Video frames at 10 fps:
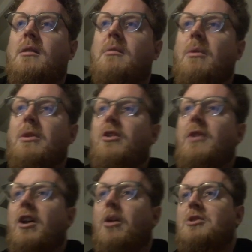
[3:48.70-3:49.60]
But we do
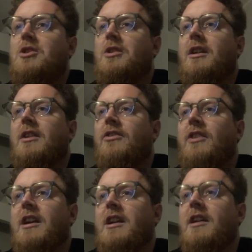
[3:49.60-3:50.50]
get an opportunity to
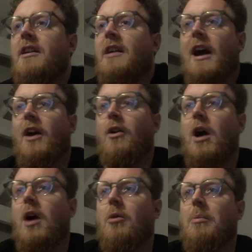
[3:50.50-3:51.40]
see how
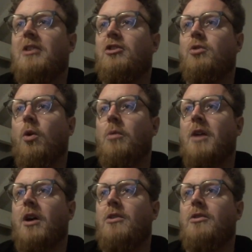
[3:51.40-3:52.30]
our big swarm
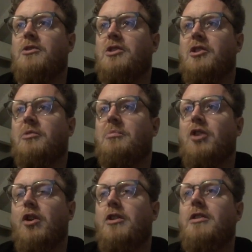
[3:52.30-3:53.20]
goes, which is
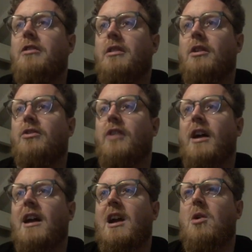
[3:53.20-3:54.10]
good, it looks
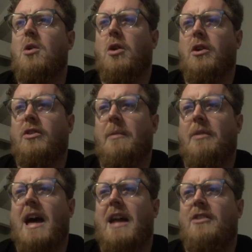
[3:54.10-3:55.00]
like. Oh, except
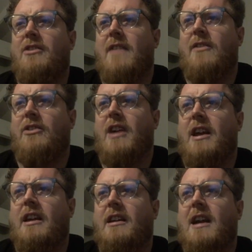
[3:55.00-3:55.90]
that is
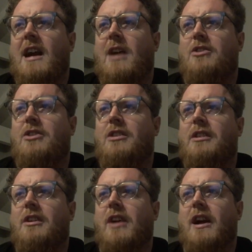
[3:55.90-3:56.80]
devastating. Ouch.
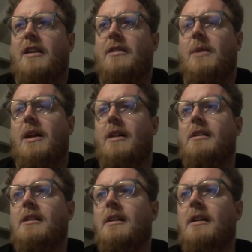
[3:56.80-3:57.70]
Okay, well,
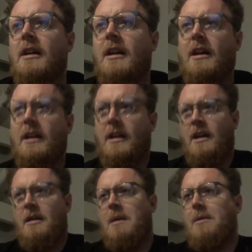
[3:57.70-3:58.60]

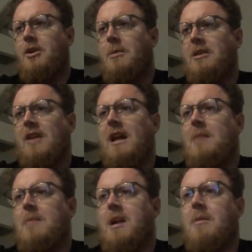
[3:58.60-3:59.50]
maybe it could be slightly
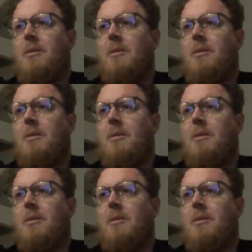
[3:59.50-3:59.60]
better, but we're